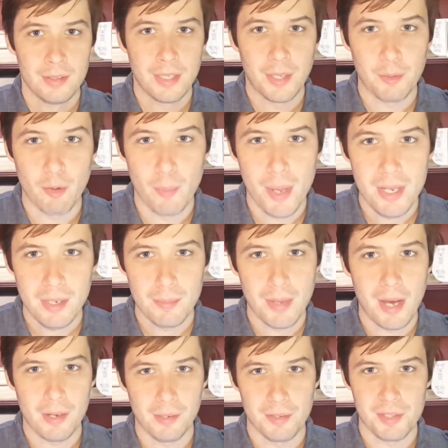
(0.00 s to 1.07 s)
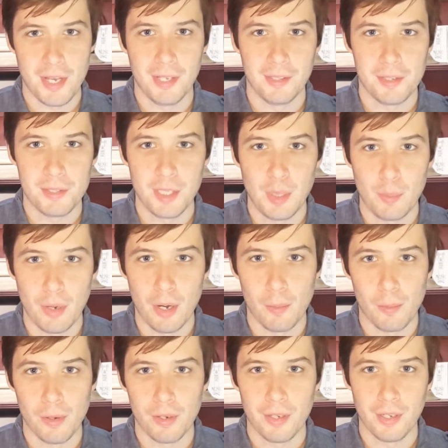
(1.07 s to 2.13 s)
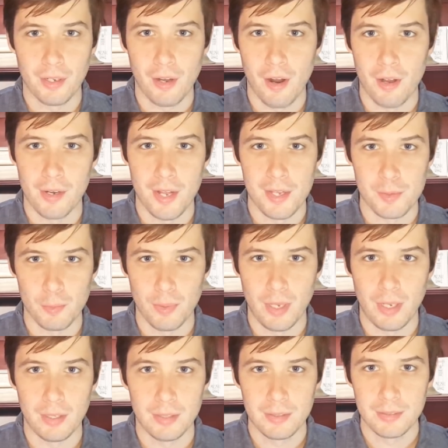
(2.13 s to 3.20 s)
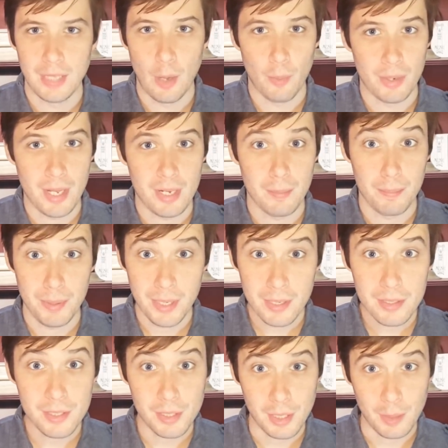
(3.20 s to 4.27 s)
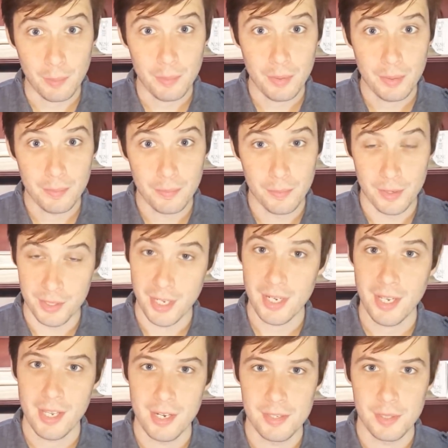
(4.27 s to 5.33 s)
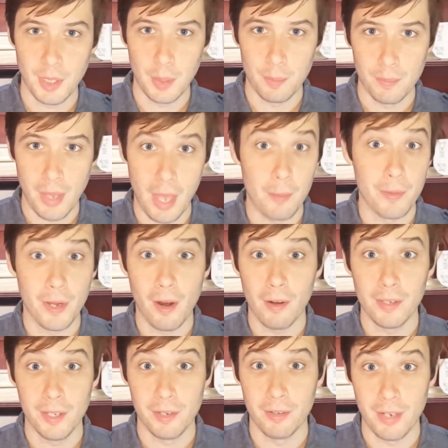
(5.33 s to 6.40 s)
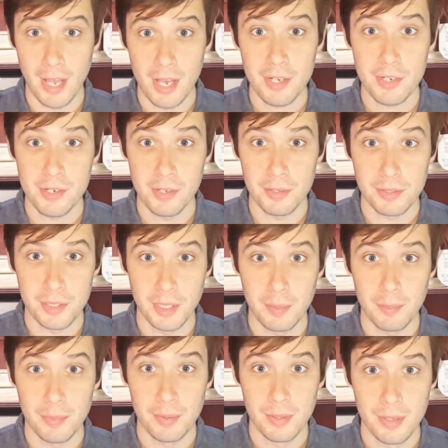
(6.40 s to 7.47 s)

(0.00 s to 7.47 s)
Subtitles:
Now, the remaining modelers on the team are working hard as well. Now, we're not a big team, we're a dedicated team, and we are an international team.